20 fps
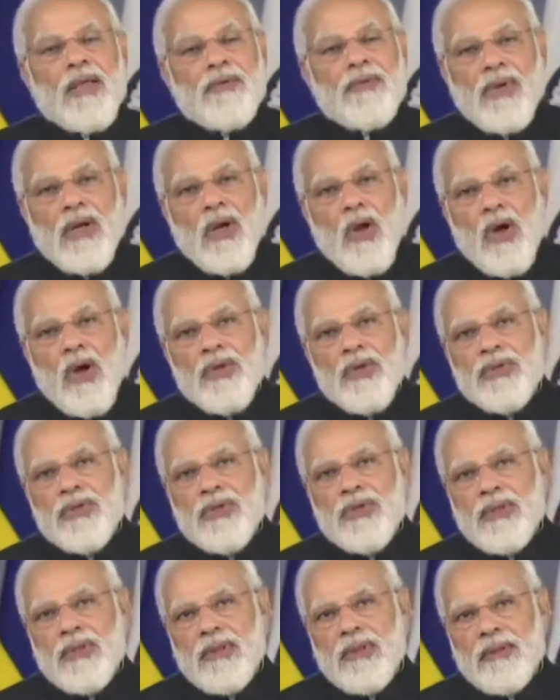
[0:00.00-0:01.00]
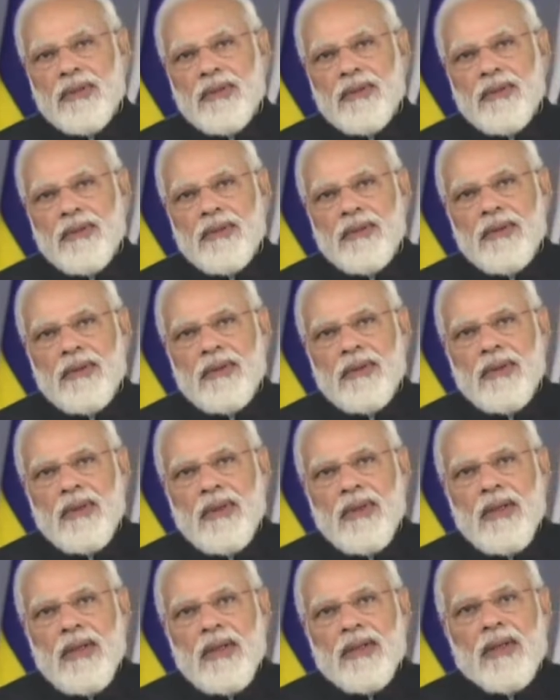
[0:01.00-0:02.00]
as we launch
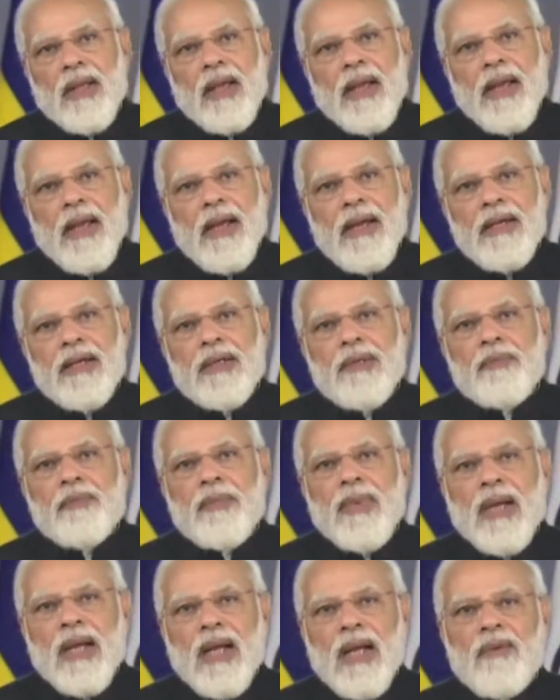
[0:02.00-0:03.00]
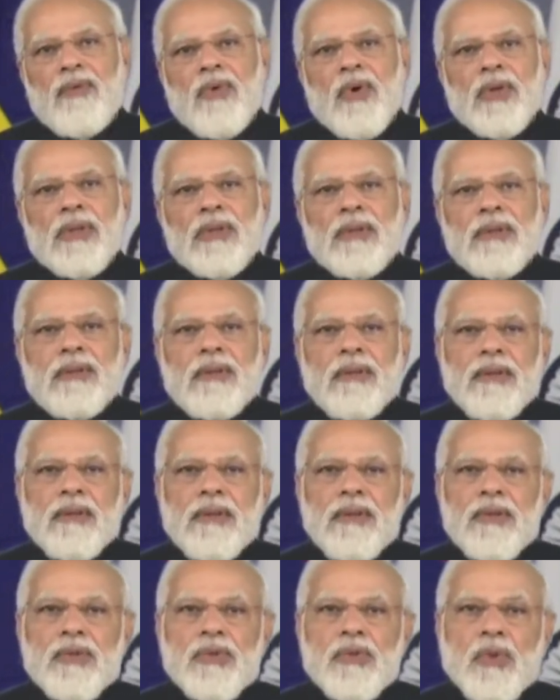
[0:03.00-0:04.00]
the 8-megawatt
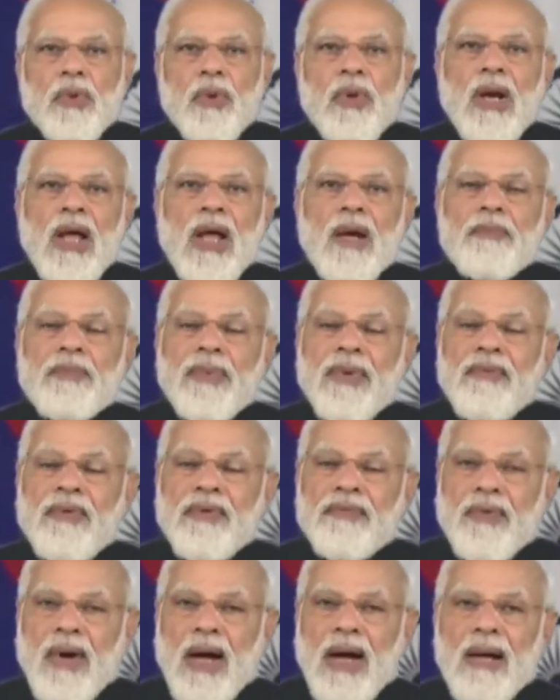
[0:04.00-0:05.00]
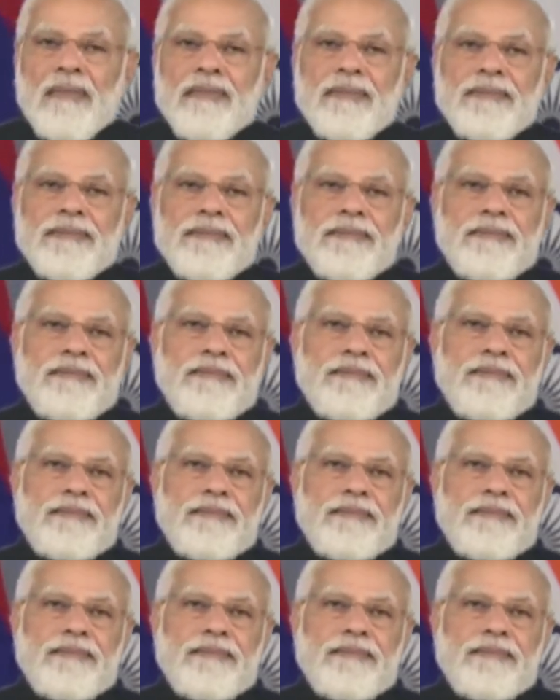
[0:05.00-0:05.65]
solar PV farm.